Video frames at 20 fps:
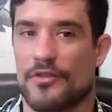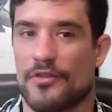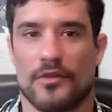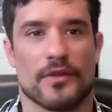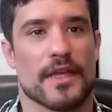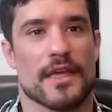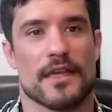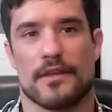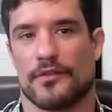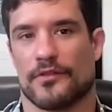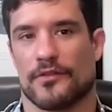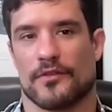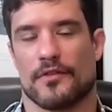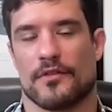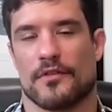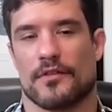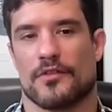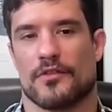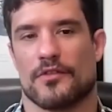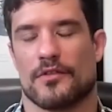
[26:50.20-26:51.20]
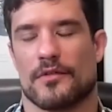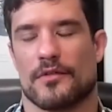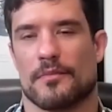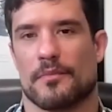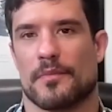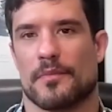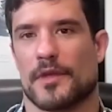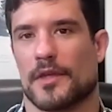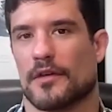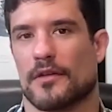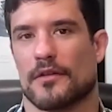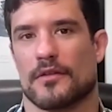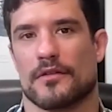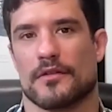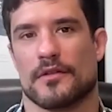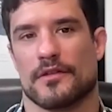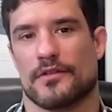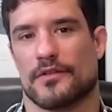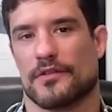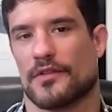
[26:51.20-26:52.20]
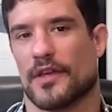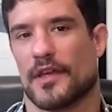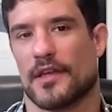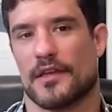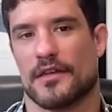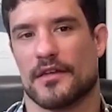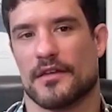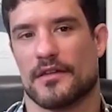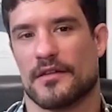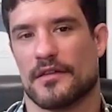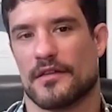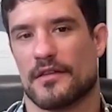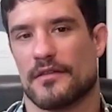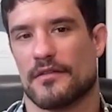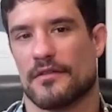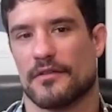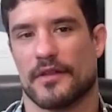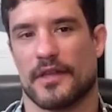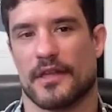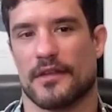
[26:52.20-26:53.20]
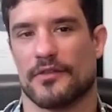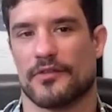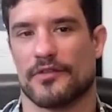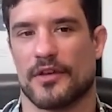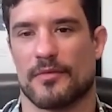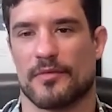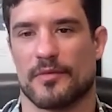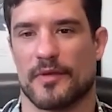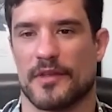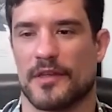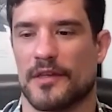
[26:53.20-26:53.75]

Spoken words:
latest pill to take, the latest supplement.